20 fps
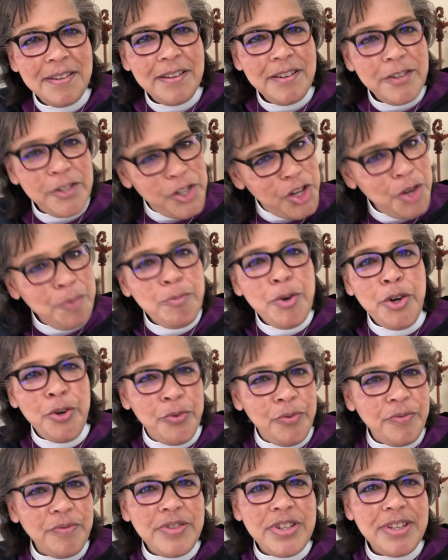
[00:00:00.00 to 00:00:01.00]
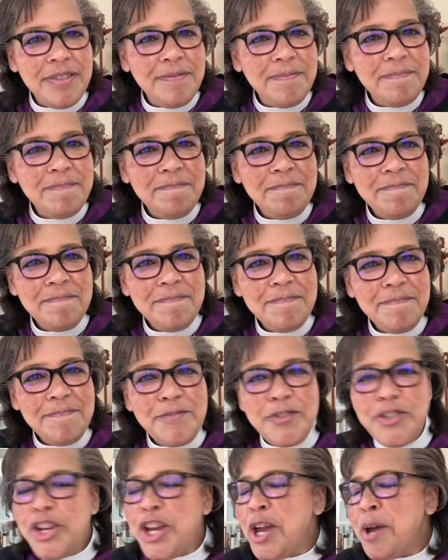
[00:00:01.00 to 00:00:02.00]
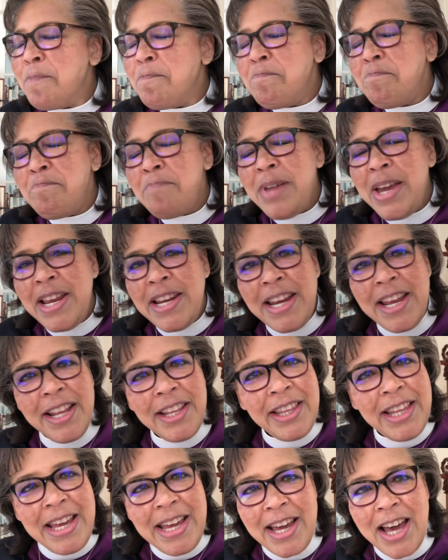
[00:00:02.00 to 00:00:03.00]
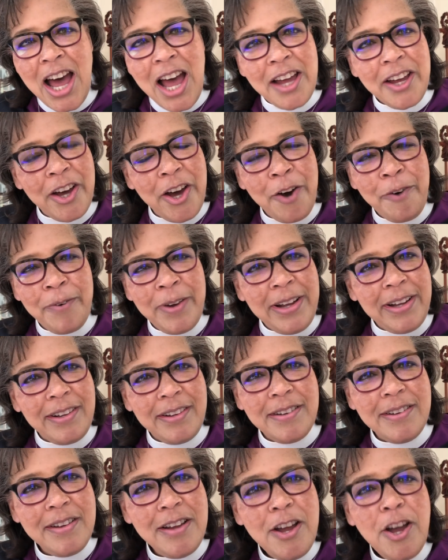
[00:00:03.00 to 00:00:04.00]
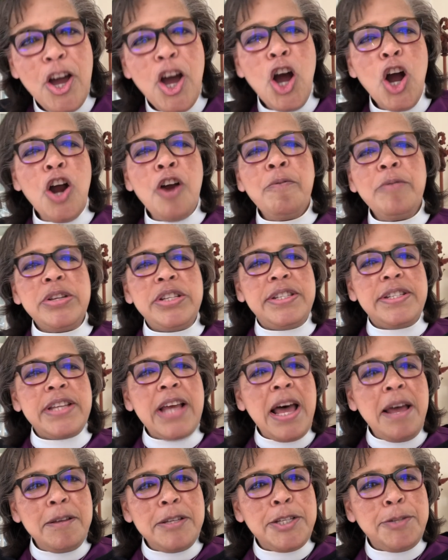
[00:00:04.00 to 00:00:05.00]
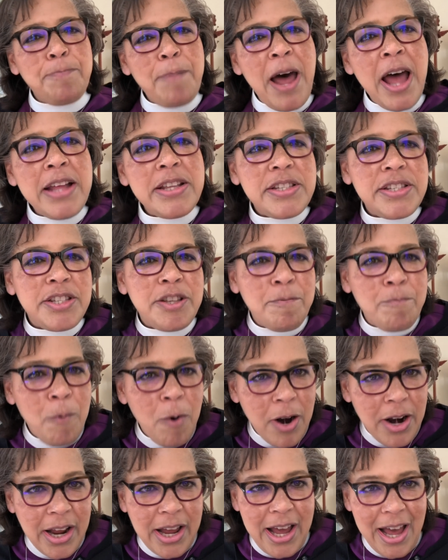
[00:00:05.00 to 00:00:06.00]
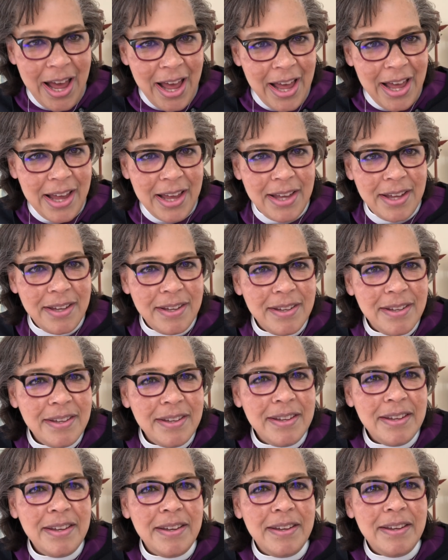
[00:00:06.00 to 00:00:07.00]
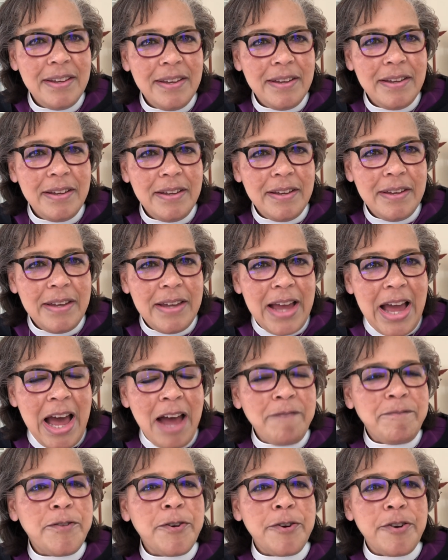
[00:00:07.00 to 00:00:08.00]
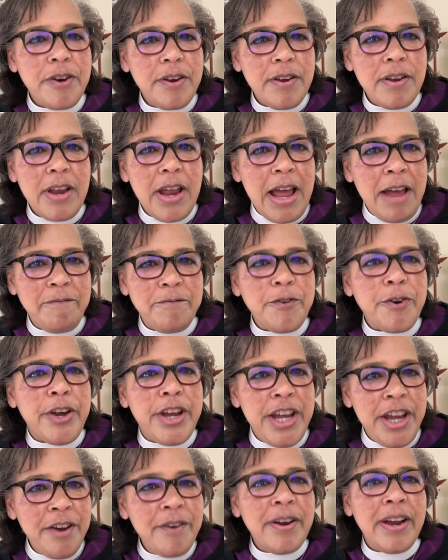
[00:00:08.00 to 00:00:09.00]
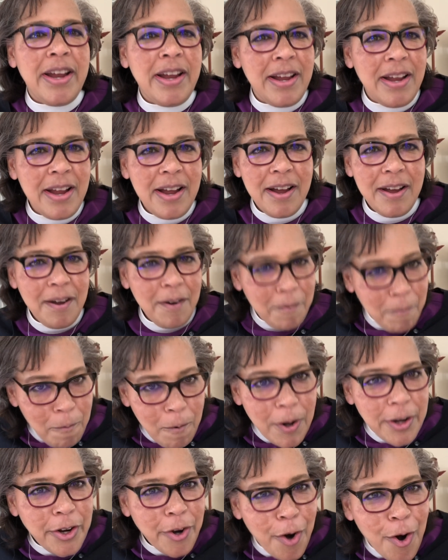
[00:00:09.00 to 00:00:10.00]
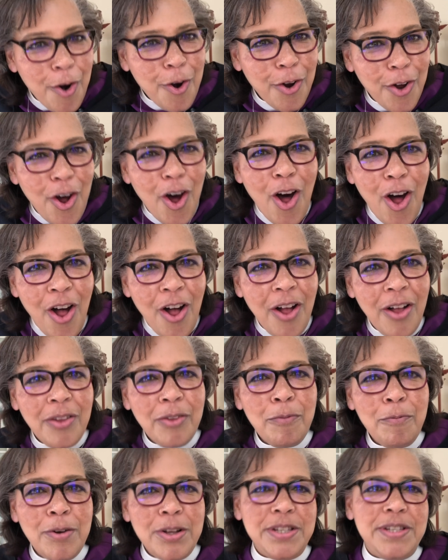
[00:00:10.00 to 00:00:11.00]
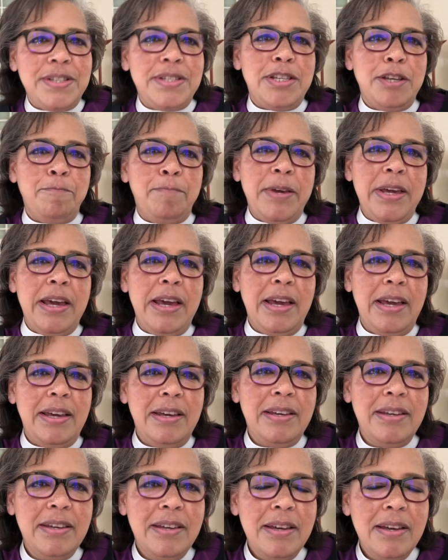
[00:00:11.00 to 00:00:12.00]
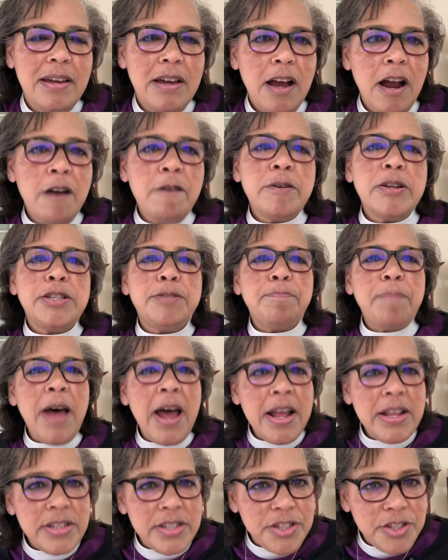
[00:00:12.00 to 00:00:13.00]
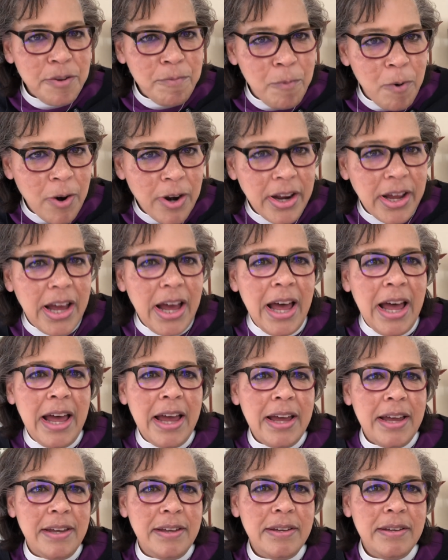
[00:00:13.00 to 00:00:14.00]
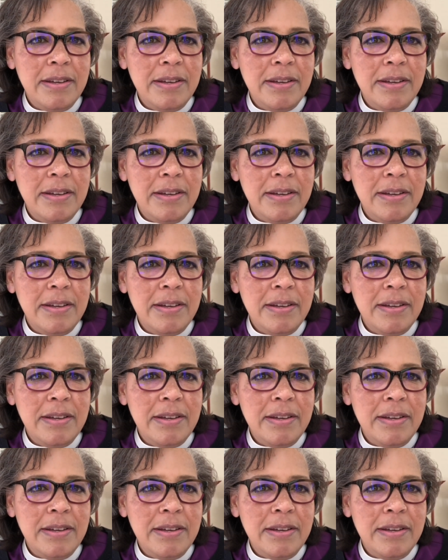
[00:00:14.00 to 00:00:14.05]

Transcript: she moved. She immediately got going. Her response to Mordechai, after hearing what her call was to be, her response to Mordecai